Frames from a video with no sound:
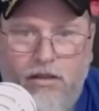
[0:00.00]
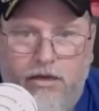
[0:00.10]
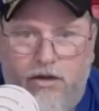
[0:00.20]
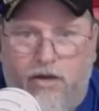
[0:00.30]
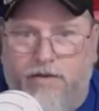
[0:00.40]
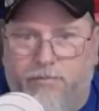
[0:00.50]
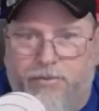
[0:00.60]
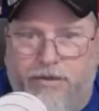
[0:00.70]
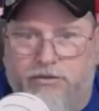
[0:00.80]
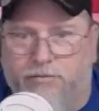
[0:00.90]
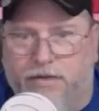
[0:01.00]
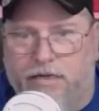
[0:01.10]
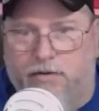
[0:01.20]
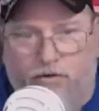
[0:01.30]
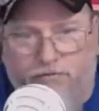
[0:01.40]
I've got a picture of me
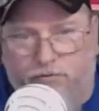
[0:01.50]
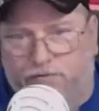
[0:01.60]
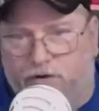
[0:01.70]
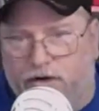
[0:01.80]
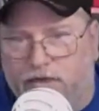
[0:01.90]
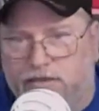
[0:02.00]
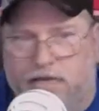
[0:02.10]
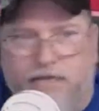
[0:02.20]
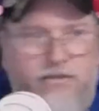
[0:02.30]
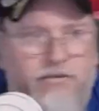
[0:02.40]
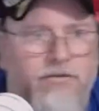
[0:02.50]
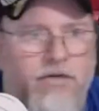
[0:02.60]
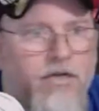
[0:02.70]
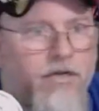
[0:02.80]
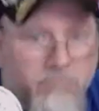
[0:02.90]
and Werfel in front of his statue.
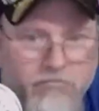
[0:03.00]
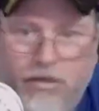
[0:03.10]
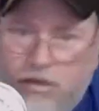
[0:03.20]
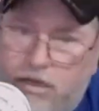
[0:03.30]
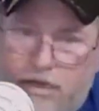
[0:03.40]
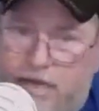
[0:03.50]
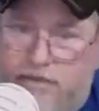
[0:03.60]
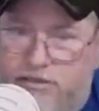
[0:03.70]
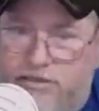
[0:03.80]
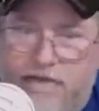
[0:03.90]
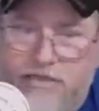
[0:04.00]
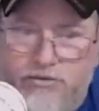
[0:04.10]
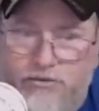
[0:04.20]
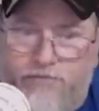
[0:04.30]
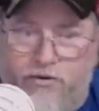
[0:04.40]
He has a
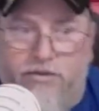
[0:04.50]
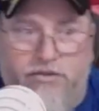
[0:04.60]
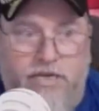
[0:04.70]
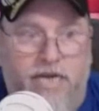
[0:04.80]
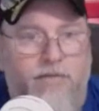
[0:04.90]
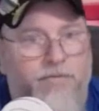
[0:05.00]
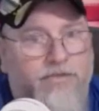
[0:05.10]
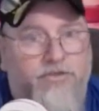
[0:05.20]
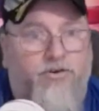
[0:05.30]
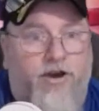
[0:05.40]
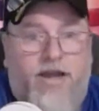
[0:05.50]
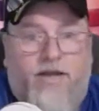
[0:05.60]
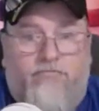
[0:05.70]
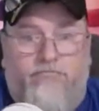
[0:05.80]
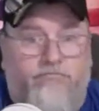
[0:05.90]
statue in front of the stadium. That's great.
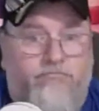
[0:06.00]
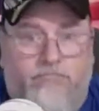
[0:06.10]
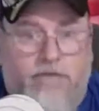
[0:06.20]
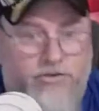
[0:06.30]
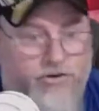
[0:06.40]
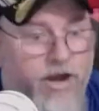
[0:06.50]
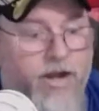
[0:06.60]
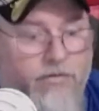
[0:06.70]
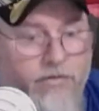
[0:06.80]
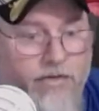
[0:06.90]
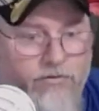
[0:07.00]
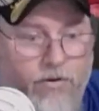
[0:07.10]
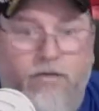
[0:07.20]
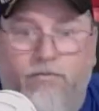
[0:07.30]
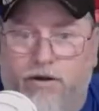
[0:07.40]
That's great. Guess
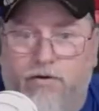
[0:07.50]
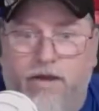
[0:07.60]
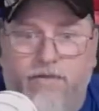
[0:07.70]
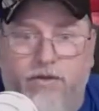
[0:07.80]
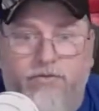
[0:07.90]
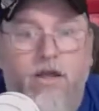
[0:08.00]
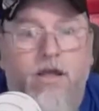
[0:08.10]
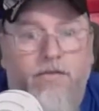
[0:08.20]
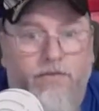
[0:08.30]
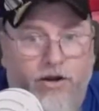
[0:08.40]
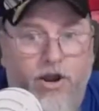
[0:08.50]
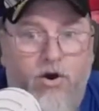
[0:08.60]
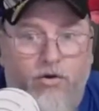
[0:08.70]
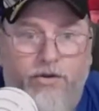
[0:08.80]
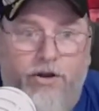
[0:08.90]
what? We don't have those. They're
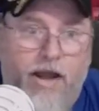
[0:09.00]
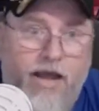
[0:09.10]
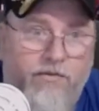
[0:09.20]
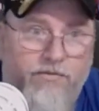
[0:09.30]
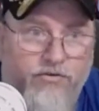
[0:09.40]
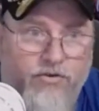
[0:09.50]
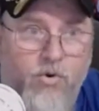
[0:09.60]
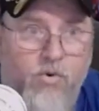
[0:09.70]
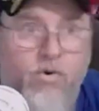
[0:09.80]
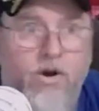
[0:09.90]
gone. They're out of the school.